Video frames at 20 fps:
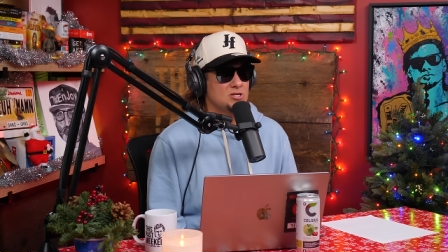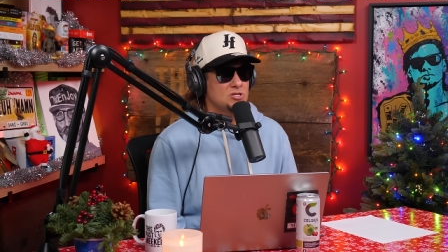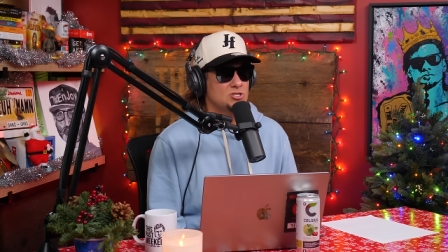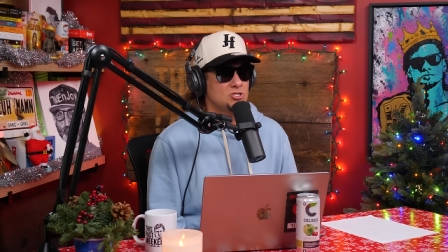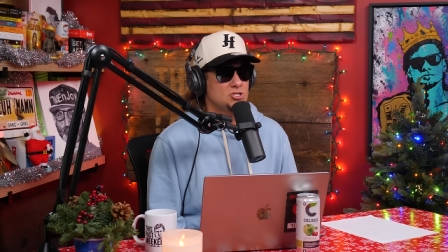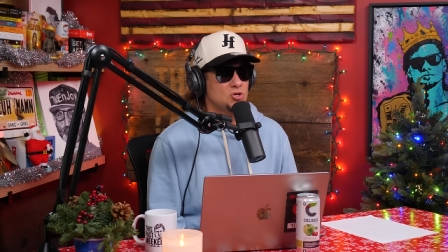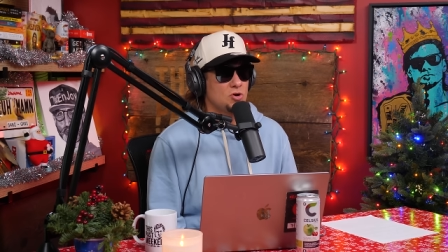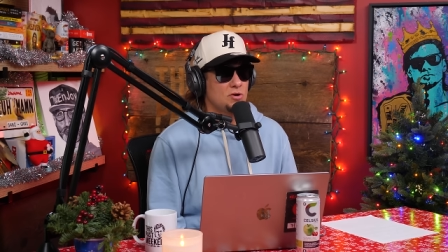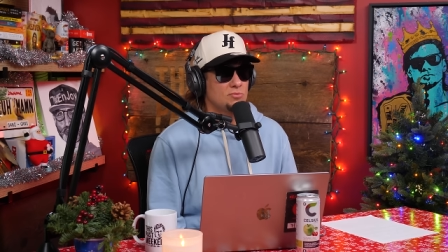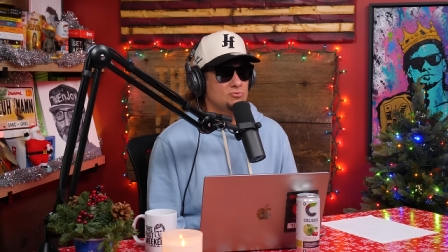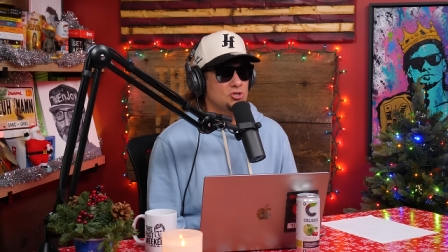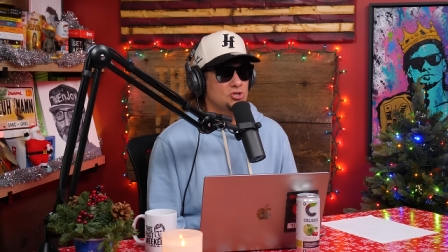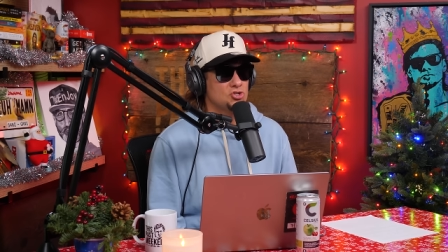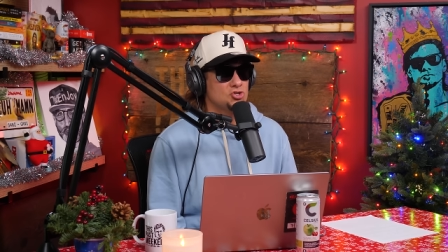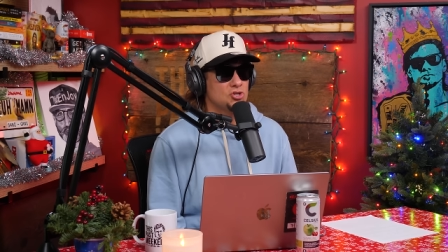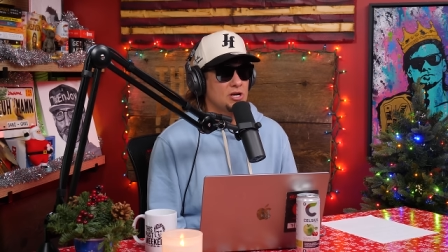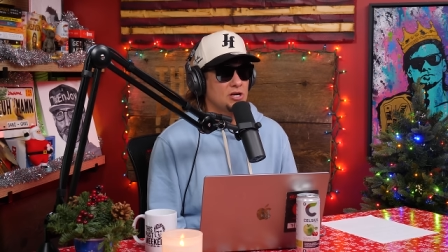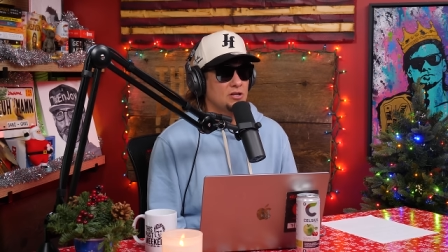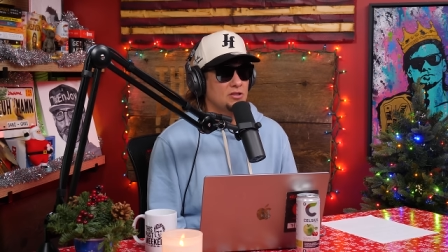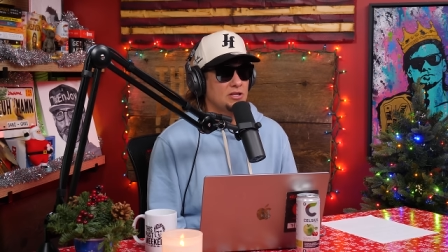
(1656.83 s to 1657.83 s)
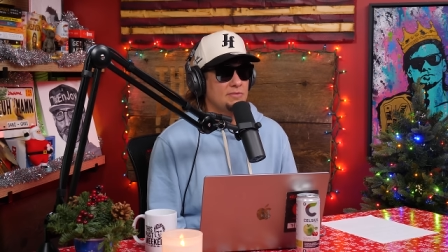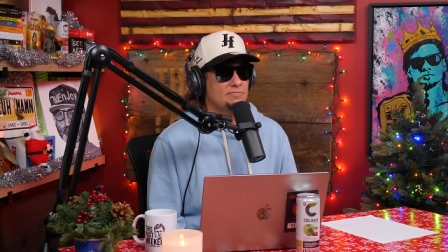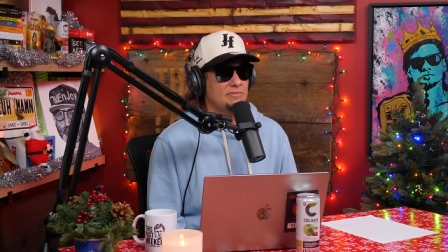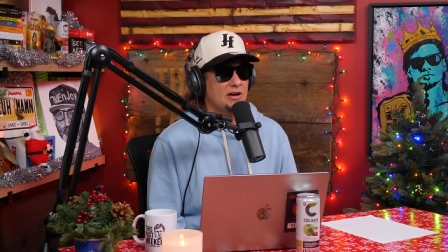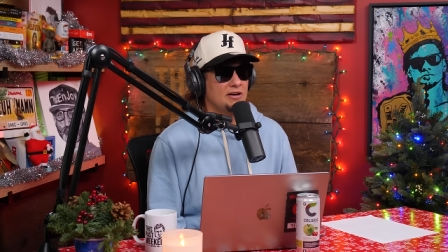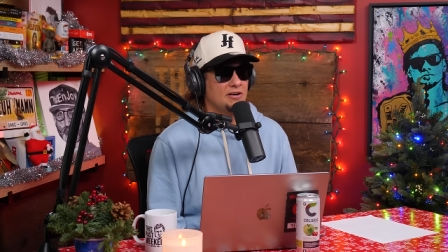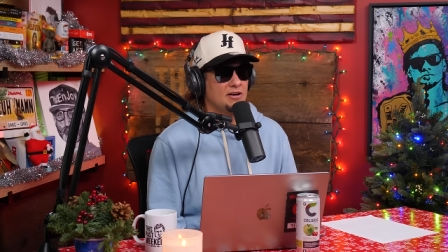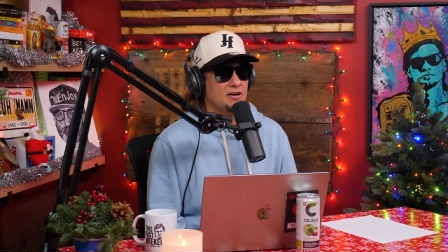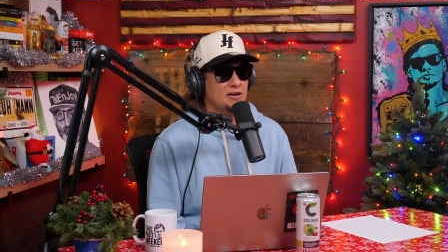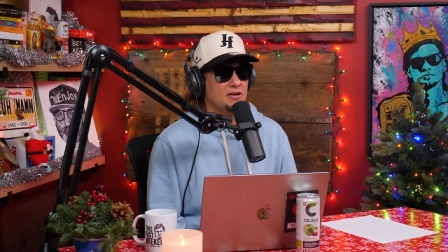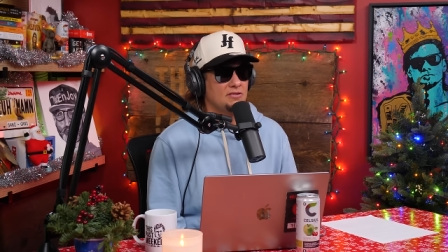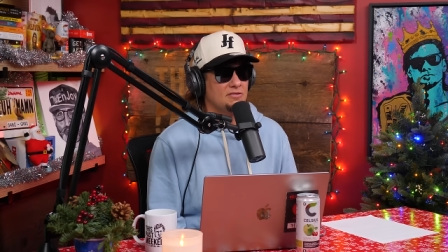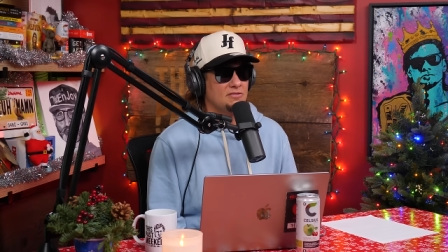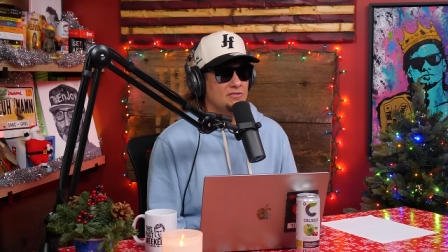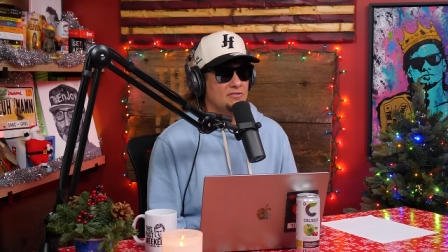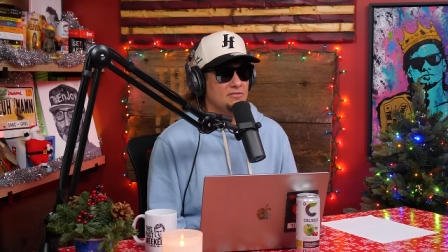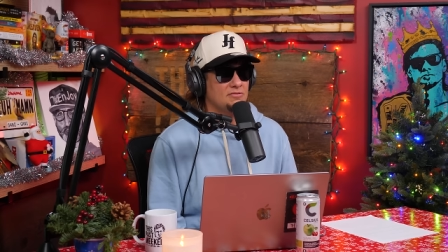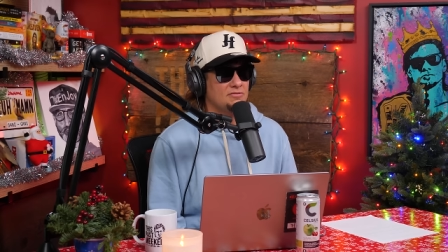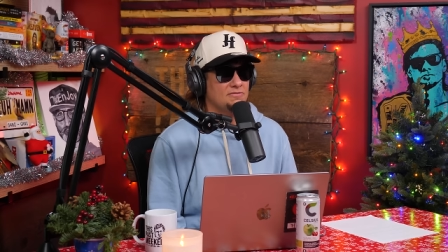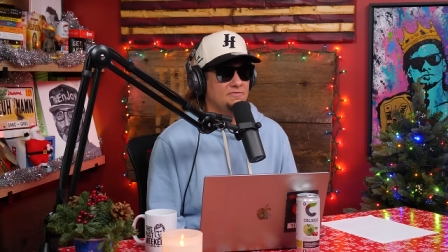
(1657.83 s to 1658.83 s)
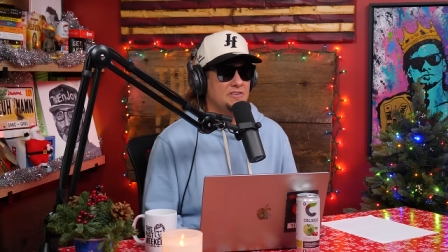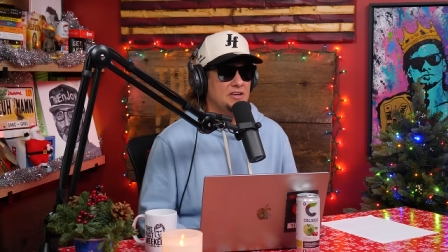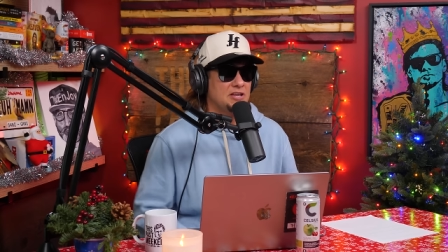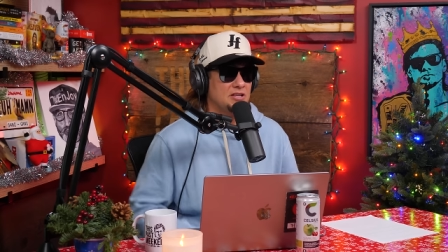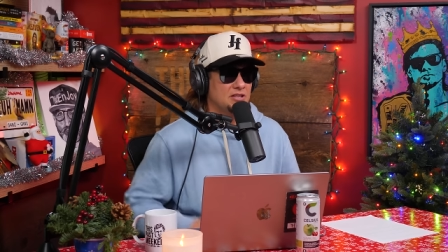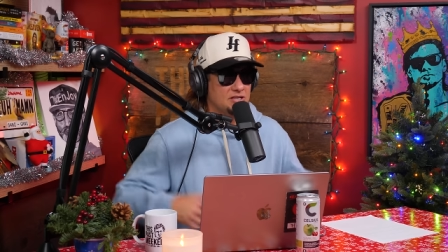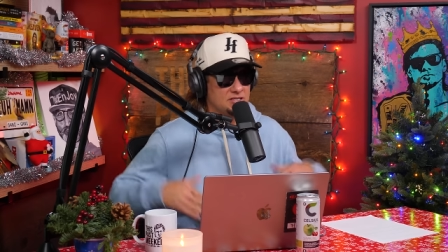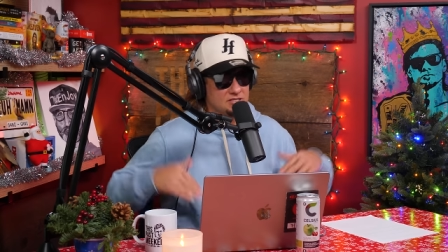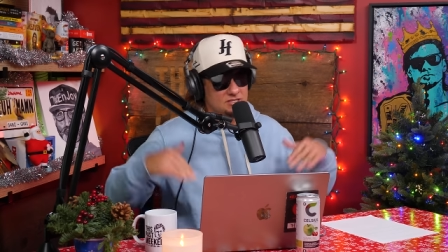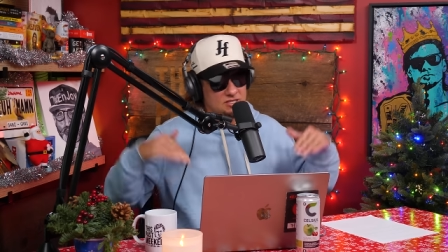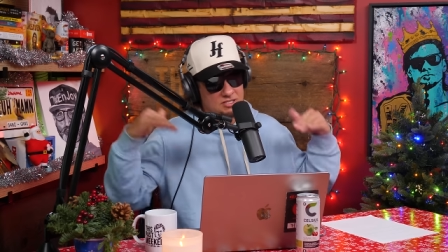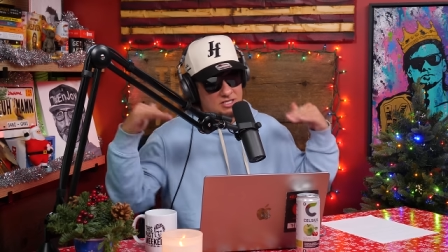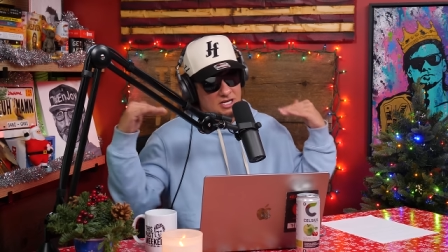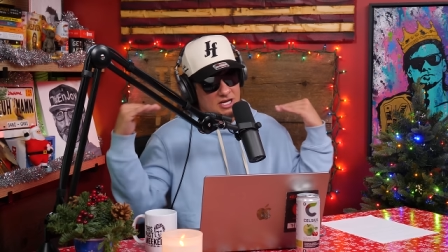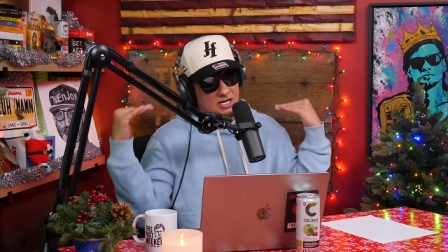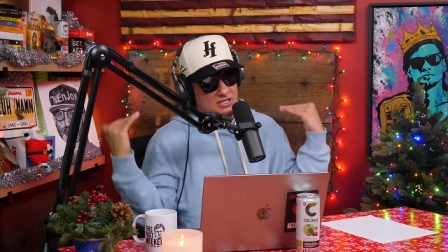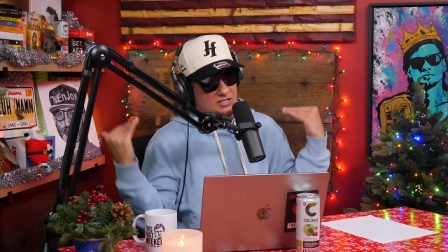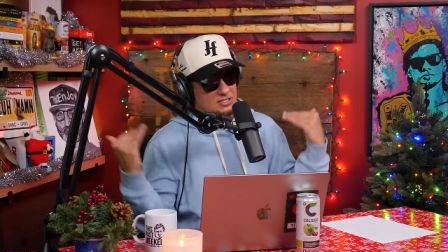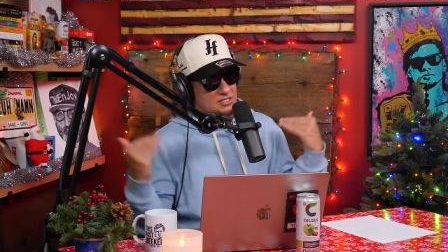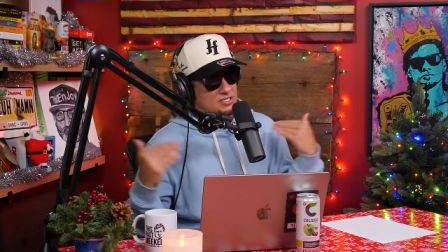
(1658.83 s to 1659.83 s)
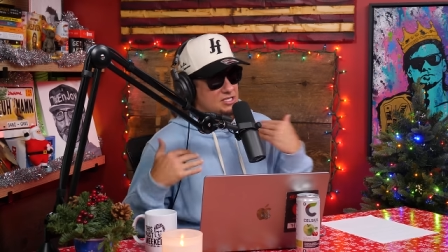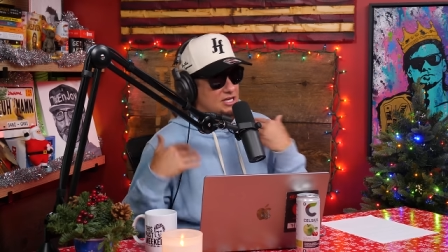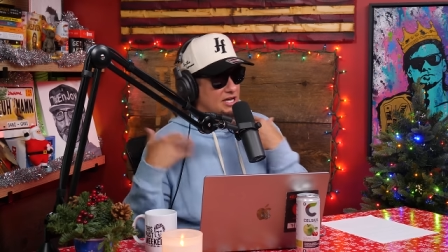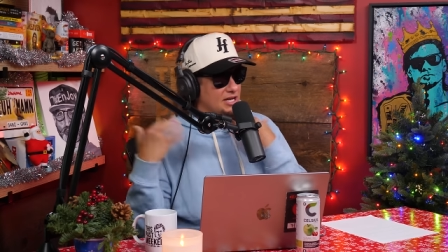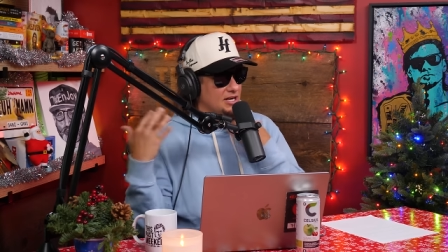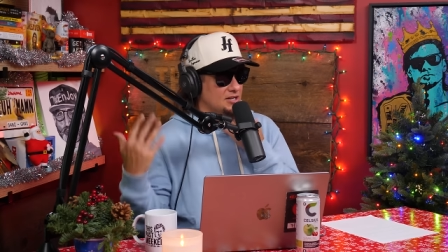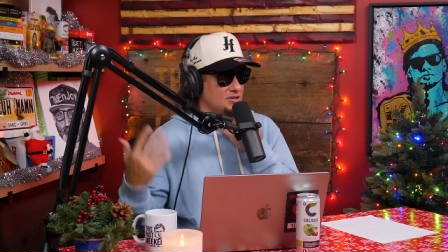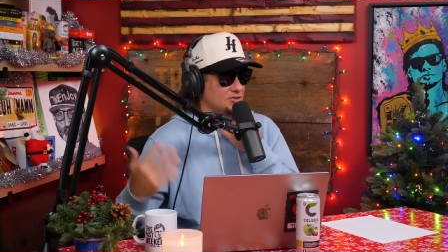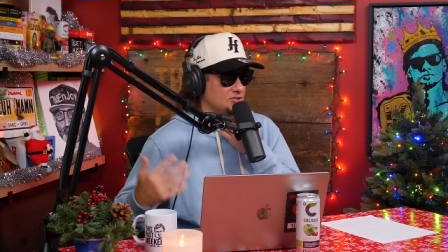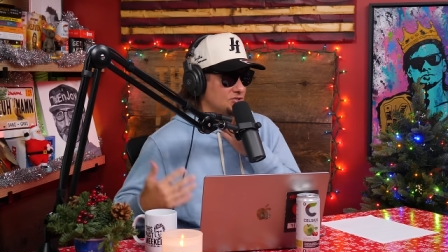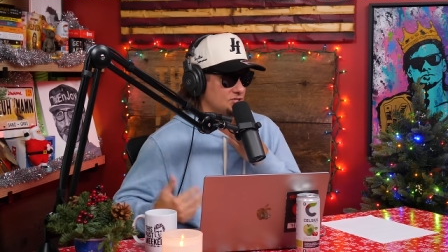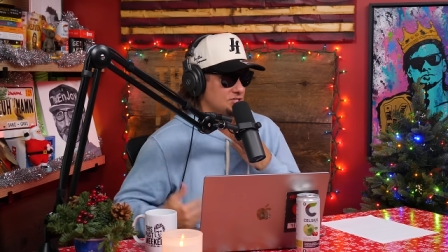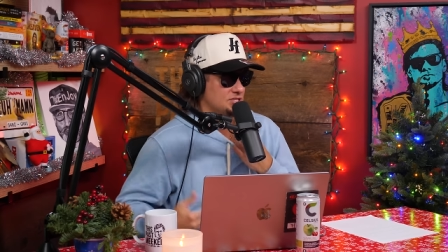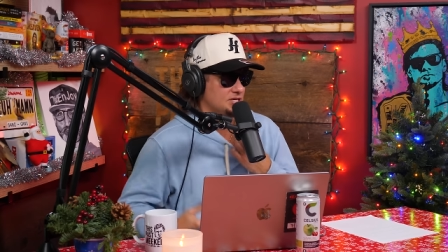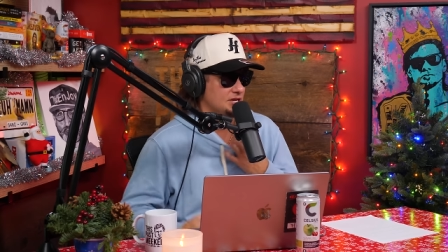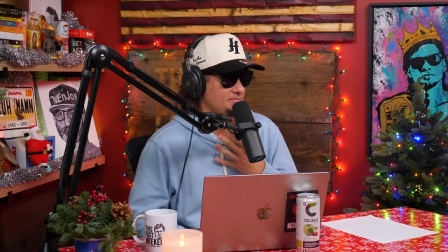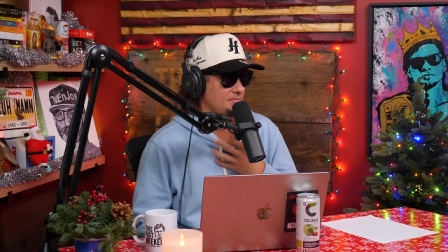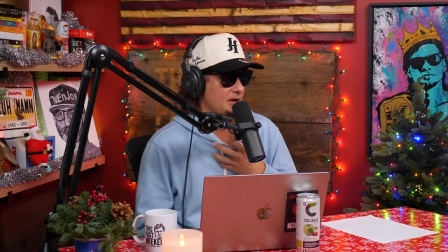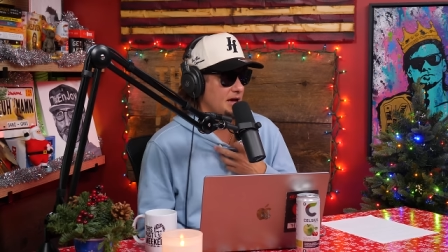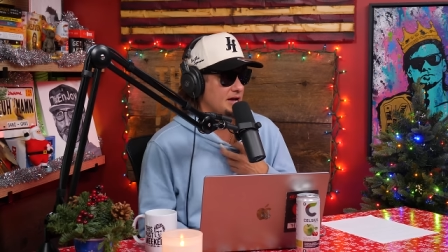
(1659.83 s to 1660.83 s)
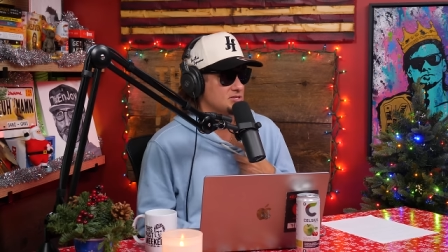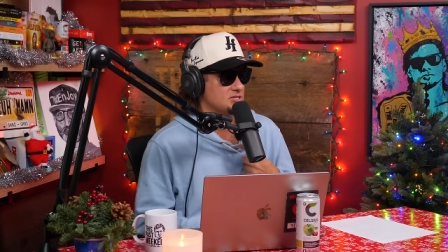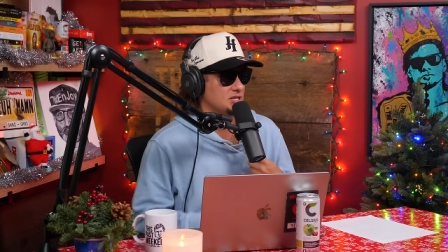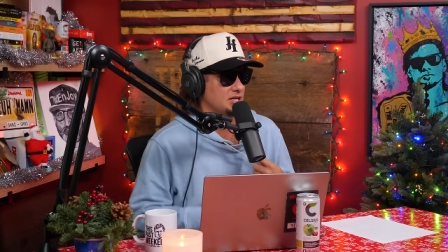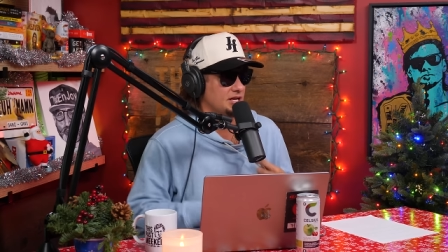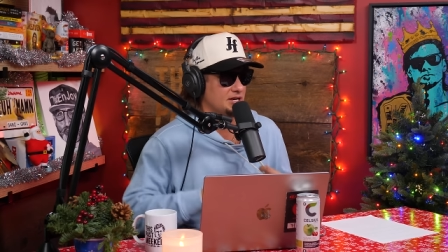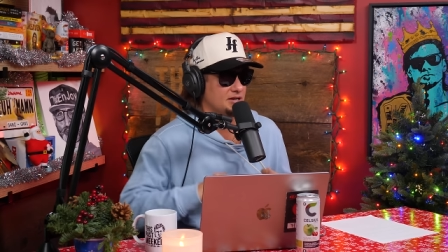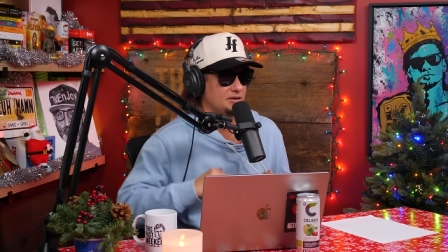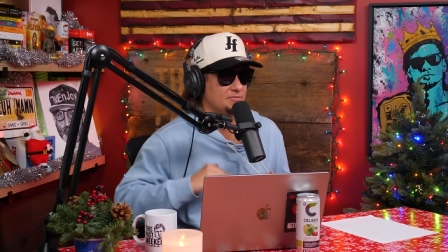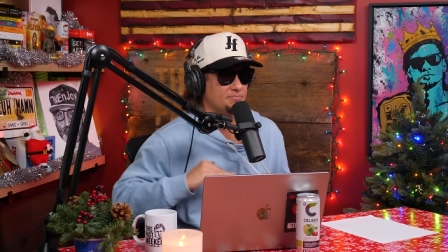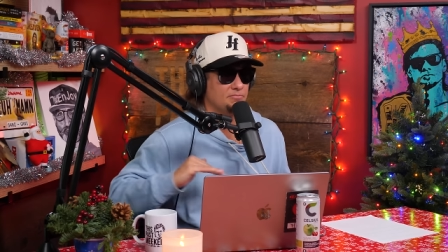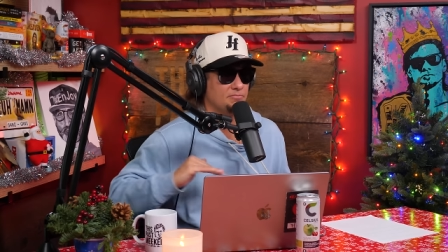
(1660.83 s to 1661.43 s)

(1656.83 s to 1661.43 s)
so I'm just trying to let my feelings just kind of settle or just get back to like a